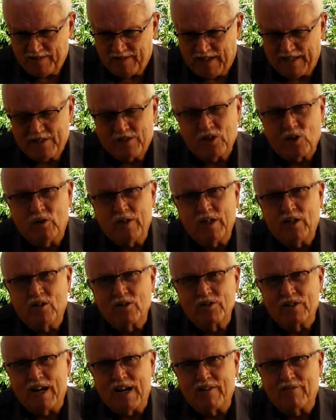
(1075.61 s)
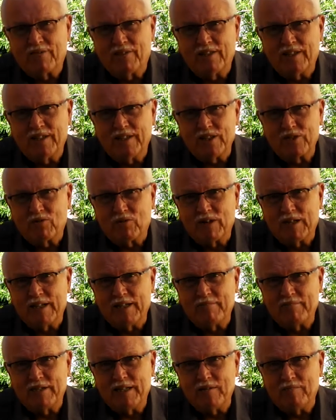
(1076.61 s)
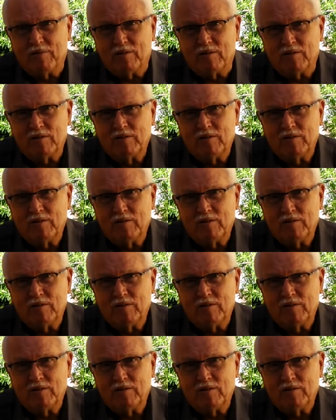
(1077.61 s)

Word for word: And so he goes after the Israelite people.